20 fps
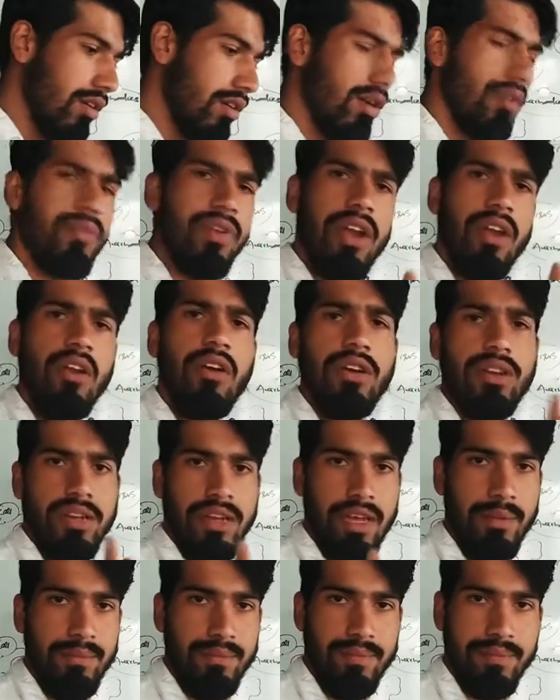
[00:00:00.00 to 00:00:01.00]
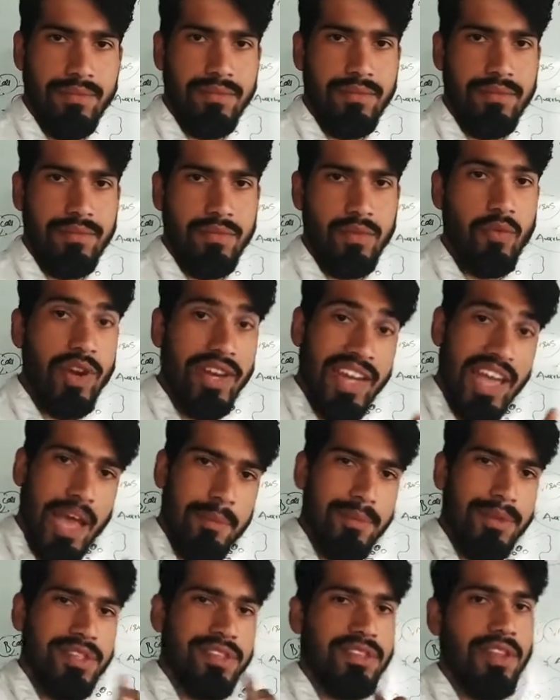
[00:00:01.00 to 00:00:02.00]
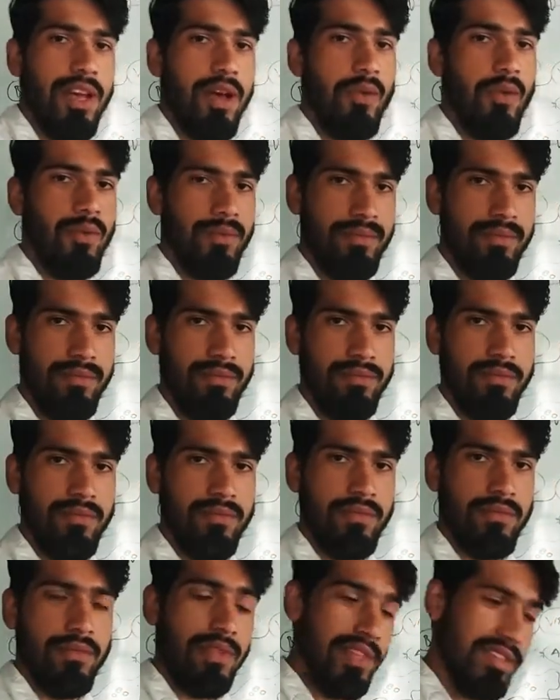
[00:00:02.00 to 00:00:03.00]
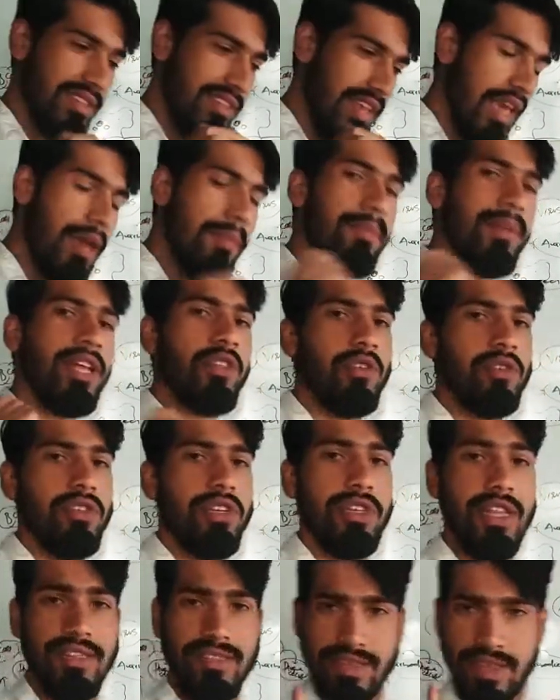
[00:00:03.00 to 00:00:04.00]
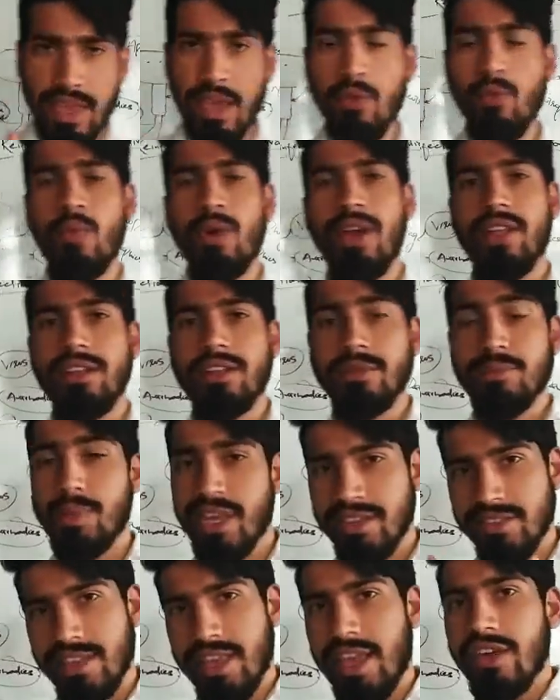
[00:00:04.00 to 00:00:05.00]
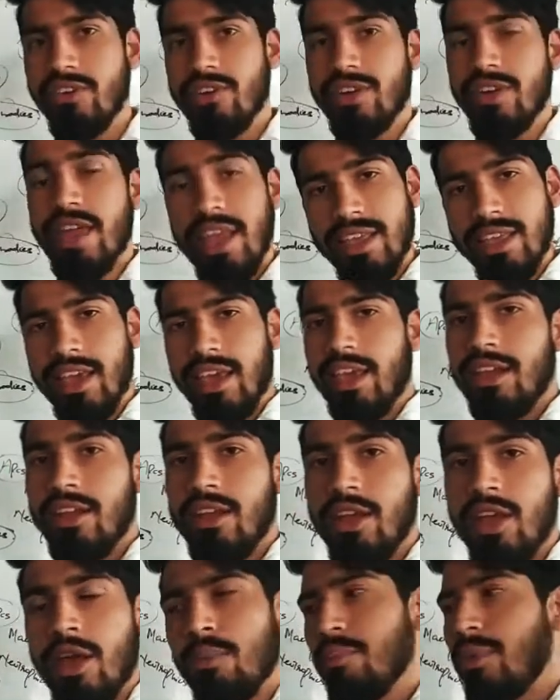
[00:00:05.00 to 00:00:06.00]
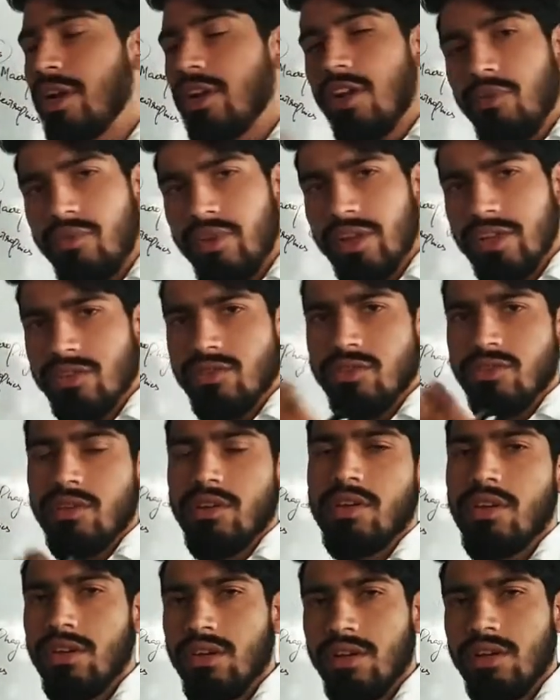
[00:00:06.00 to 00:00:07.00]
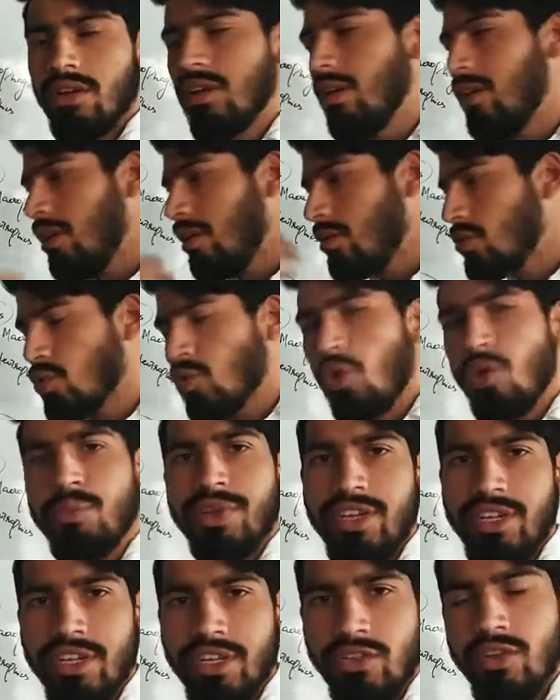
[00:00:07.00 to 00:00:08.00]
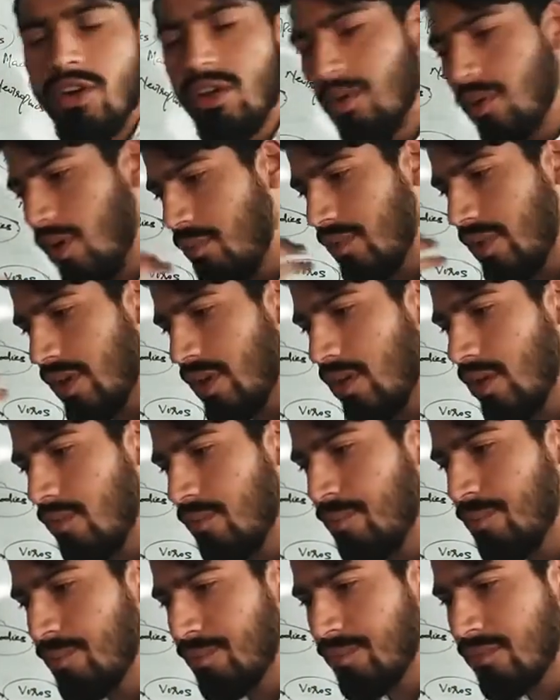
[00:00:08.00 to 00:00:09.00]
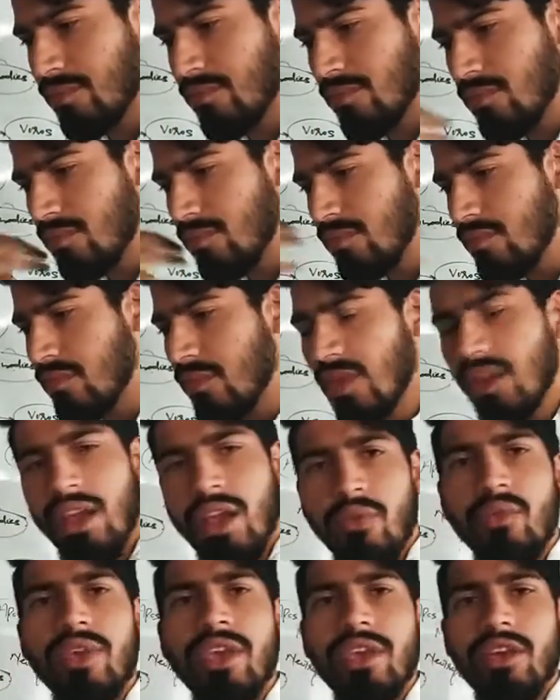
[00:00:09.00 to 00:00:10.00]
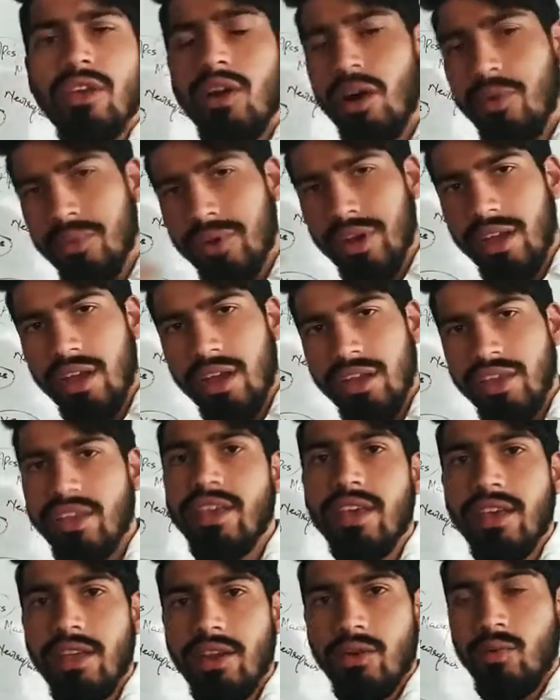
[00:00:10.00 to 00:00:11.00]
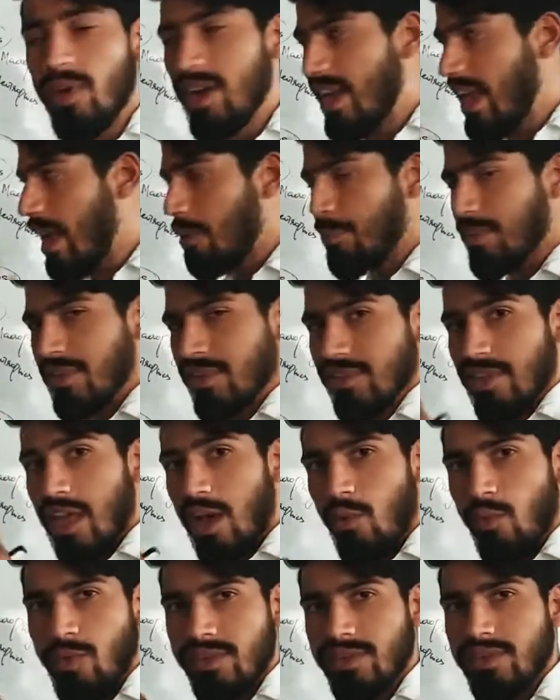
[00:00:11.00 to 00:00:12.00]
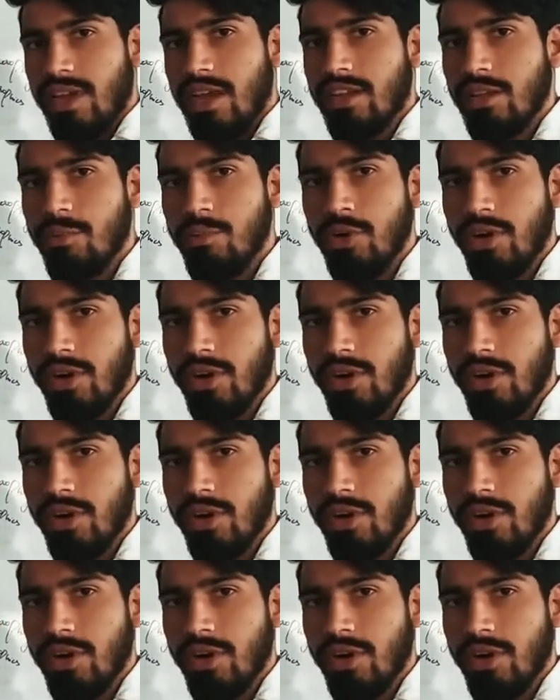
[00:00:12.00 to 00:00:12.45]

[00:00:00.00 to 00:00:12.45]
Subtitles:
a long time? What happens now? The same pathogen, the same virus makes the entry again, but after so many days or after a week, after a year, what happens now inside the body?